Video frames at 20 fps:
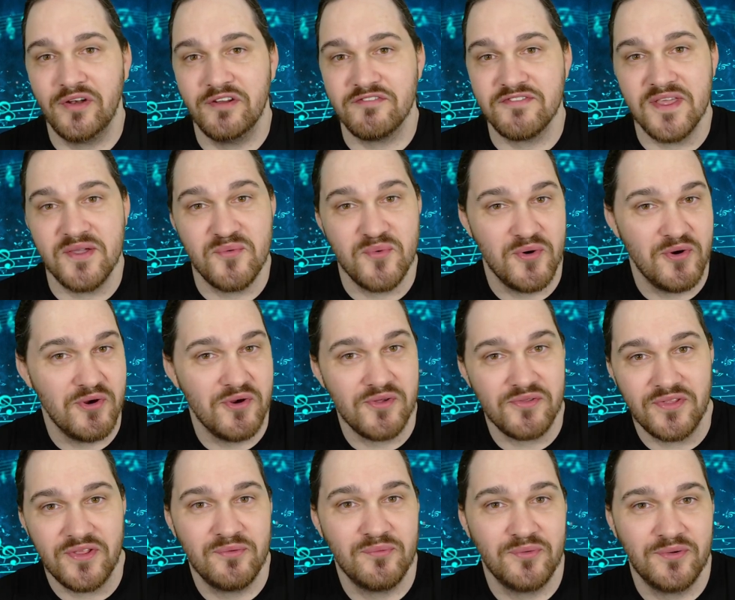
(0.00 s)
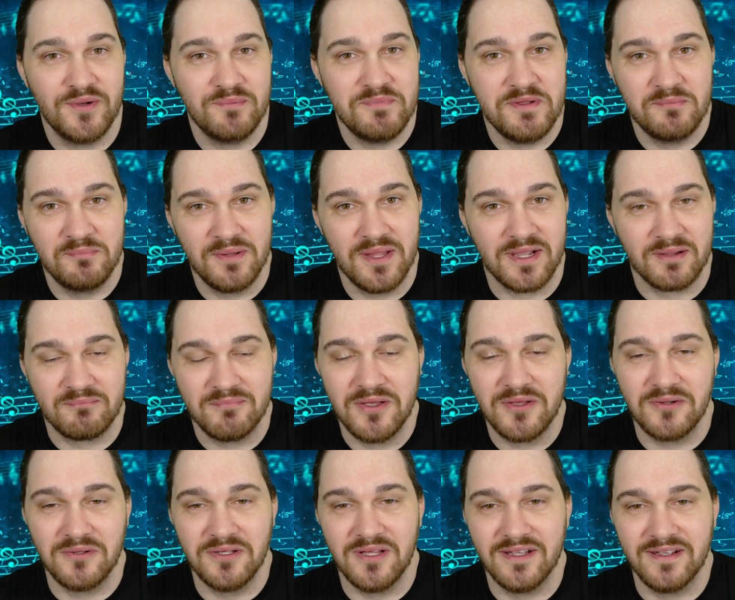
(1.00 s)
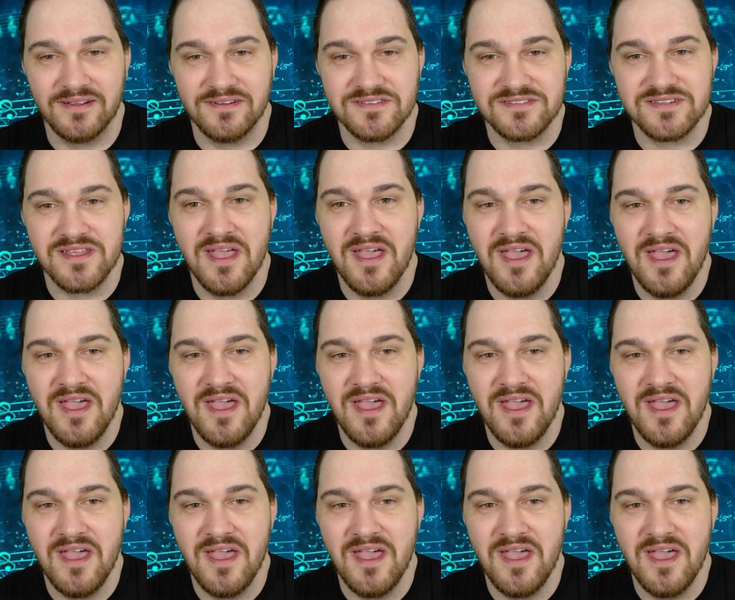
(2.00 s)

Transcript: If they were, they wouldn't be black metal lines.